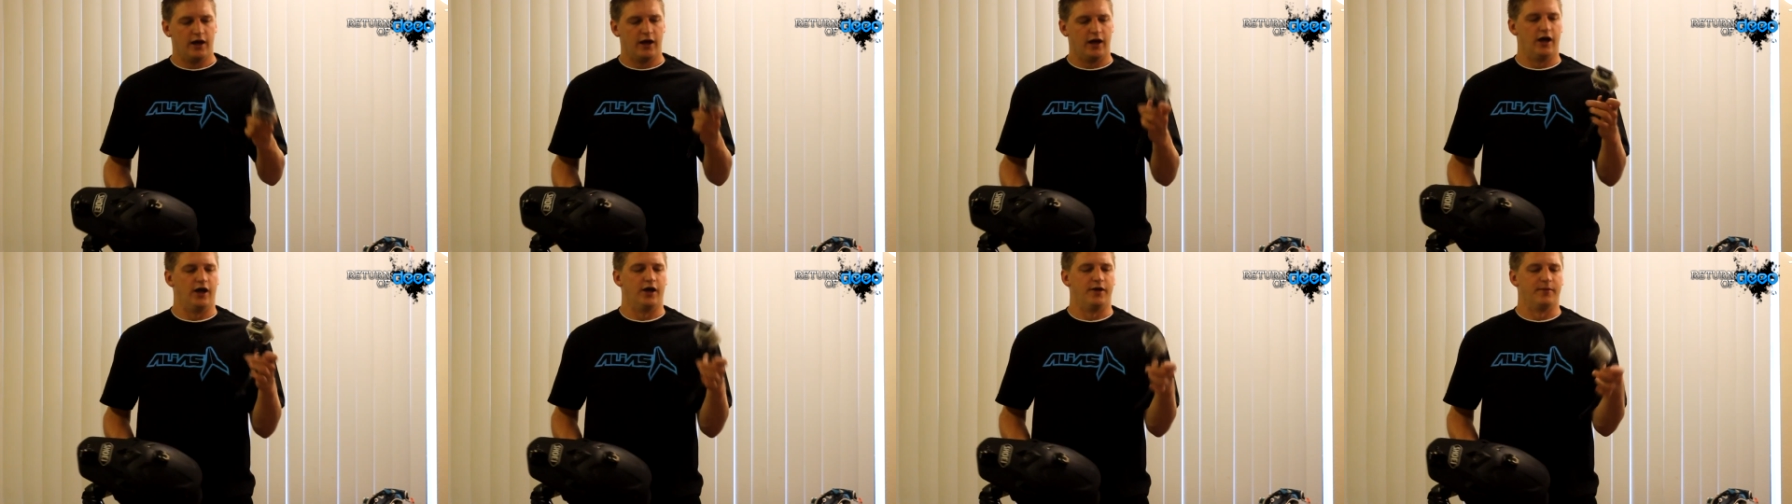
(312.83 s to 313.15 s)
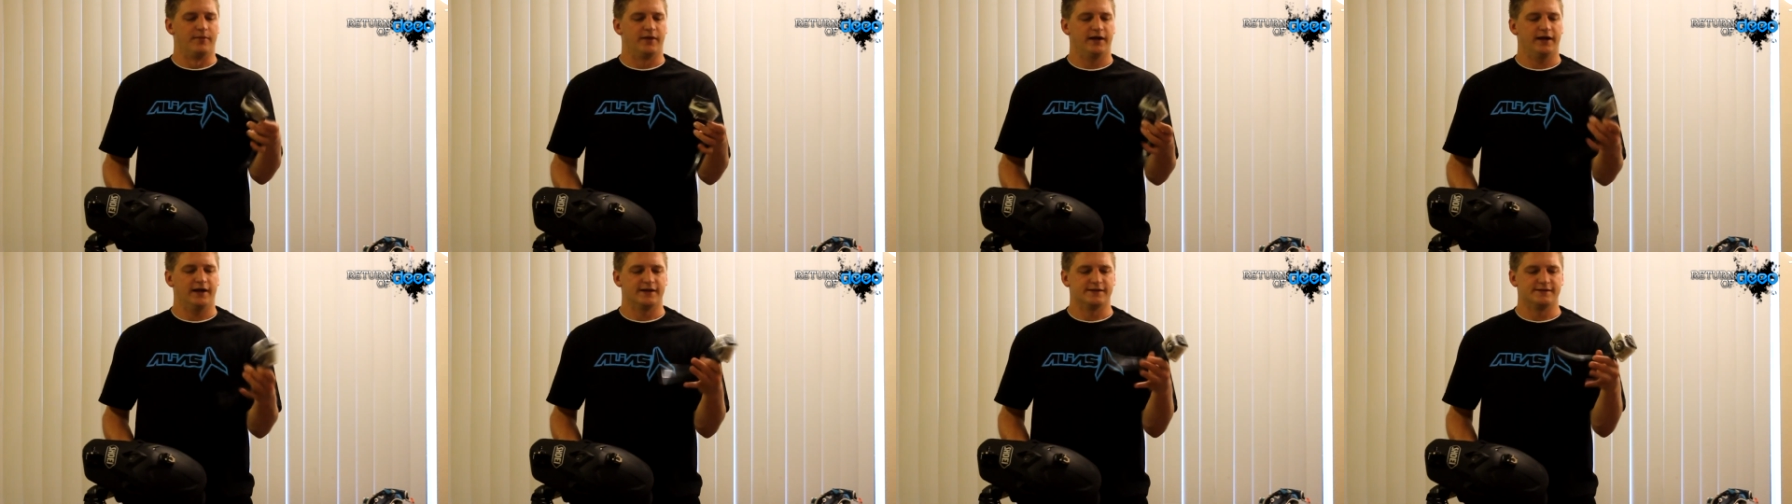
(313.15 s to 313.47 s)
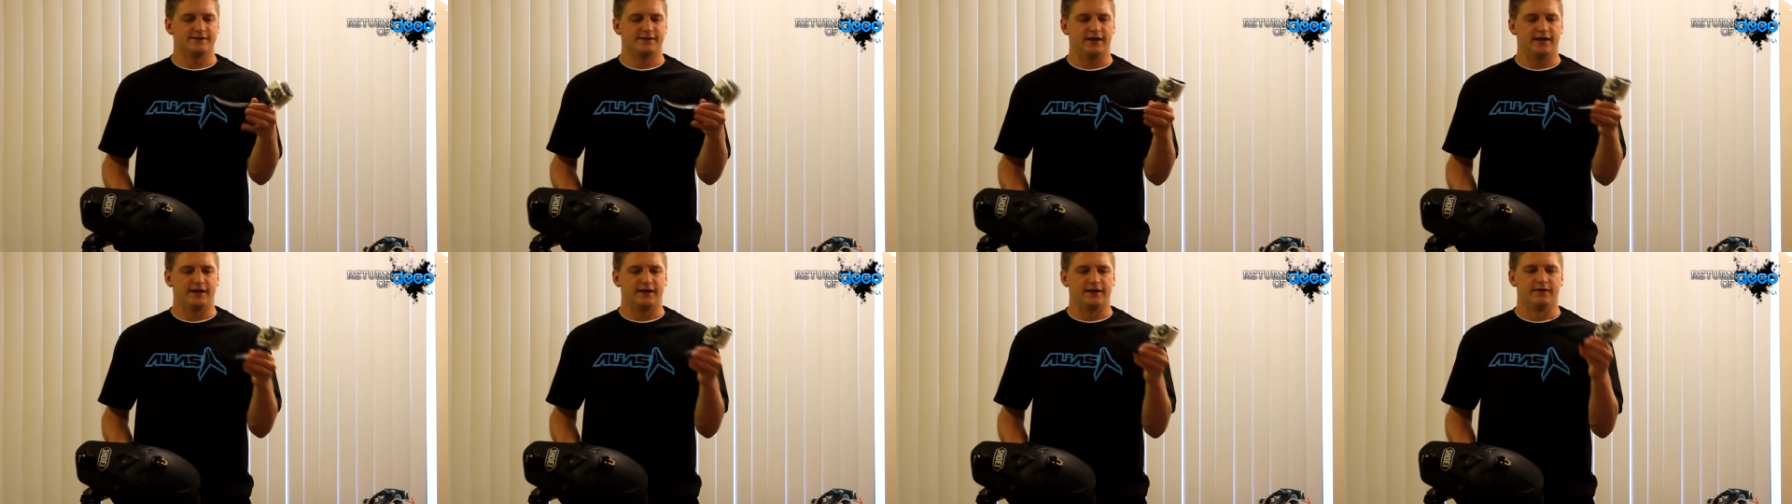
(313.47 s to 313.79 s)
Um, like I
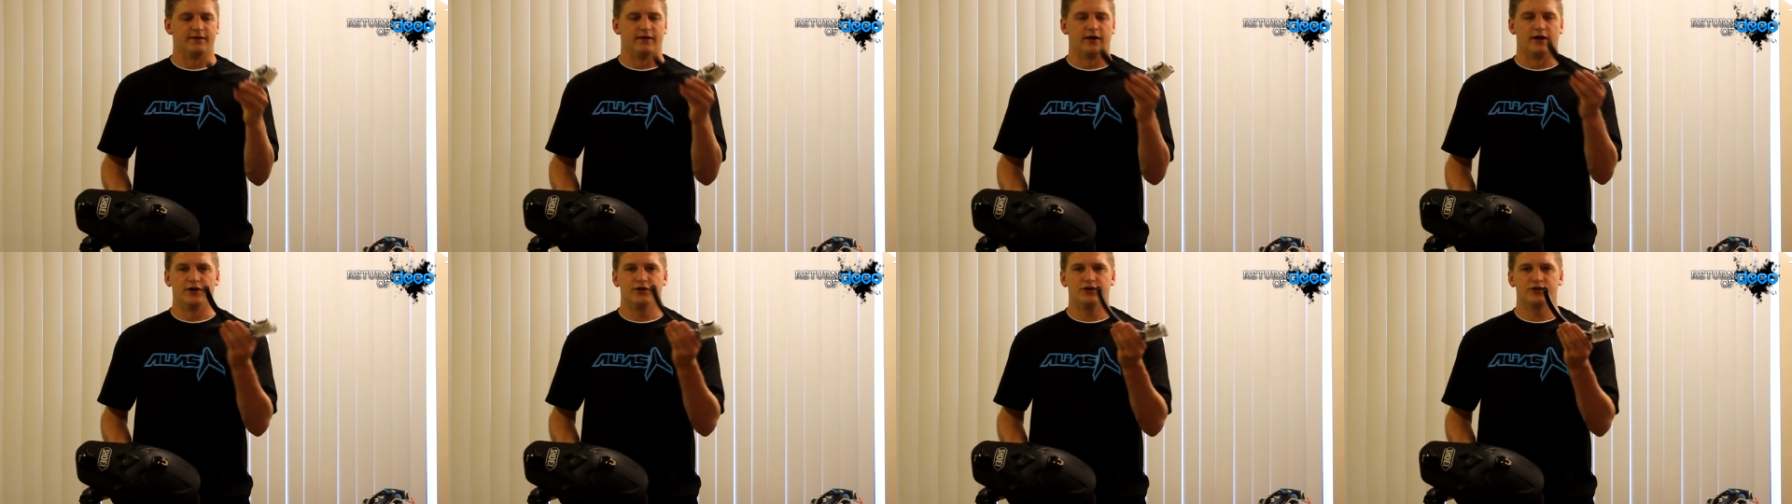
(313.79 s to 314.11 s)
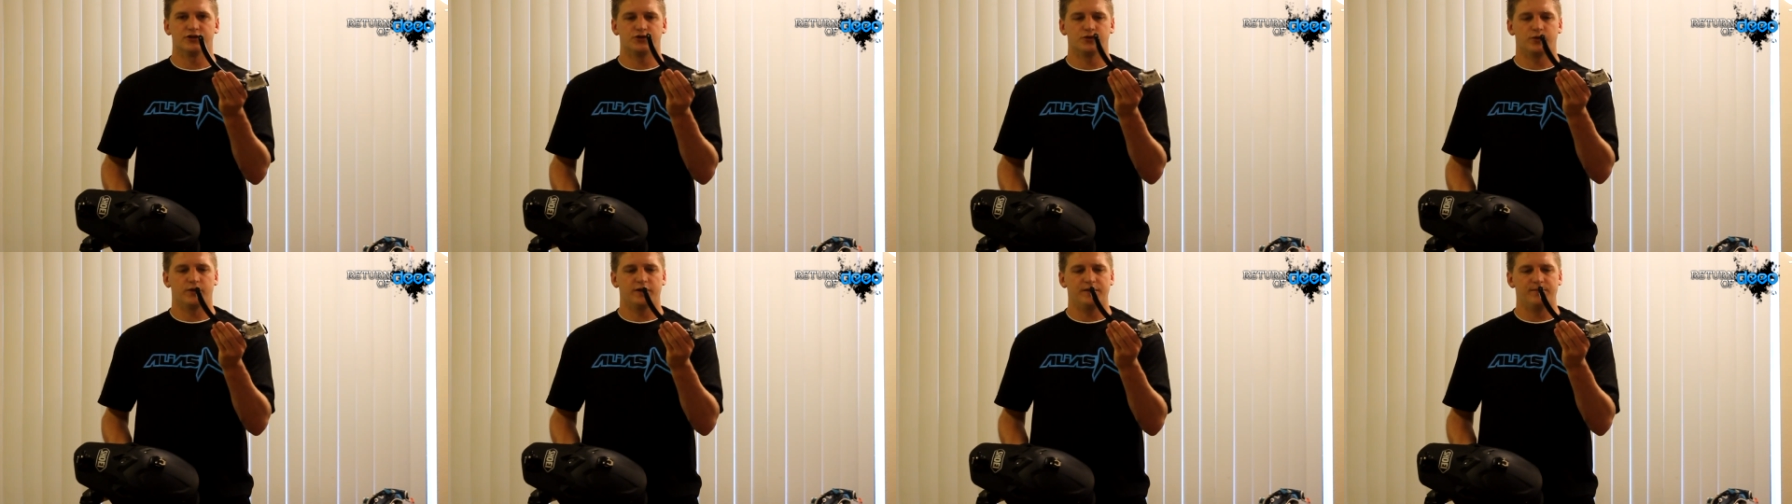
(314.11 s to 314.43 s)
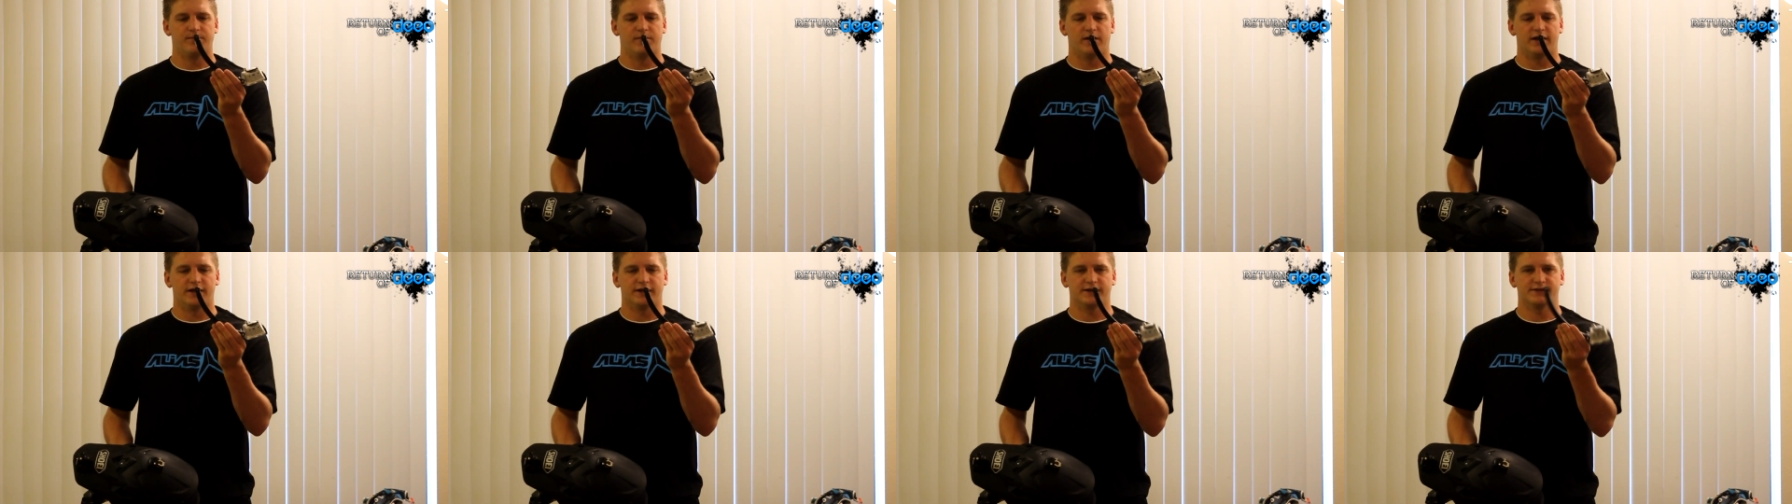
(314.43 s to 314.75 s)
said, under 20
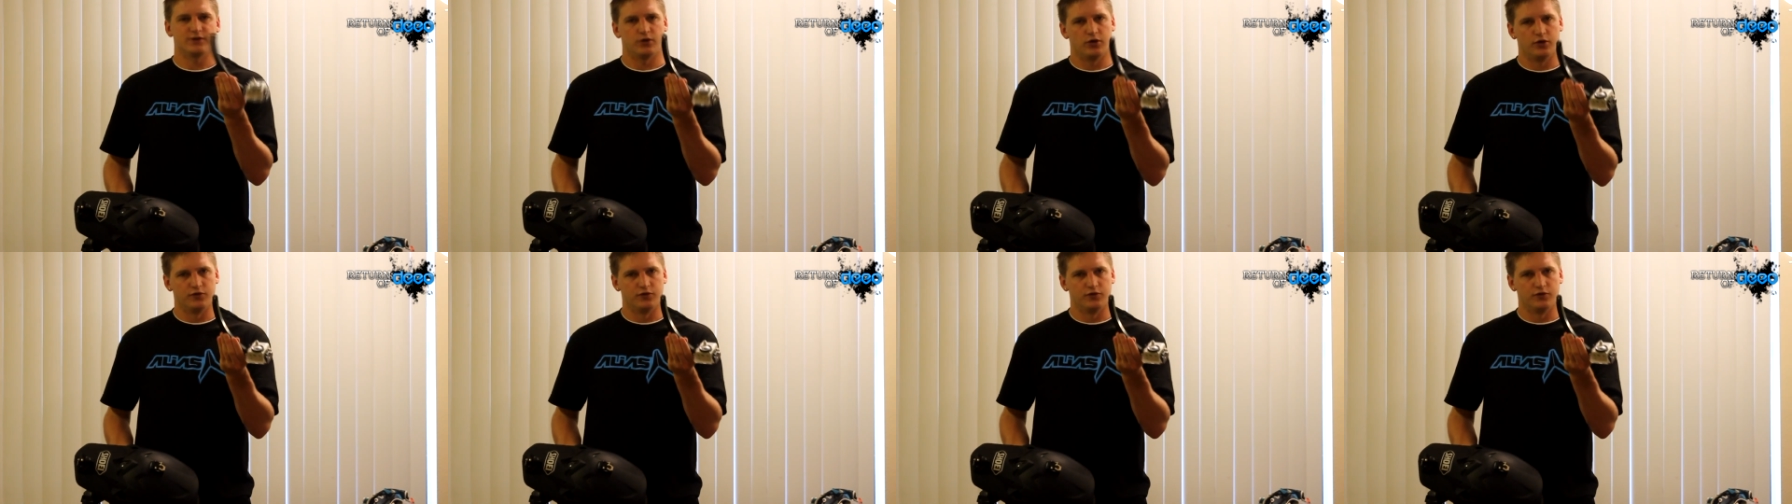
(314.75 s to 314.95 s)
bucks,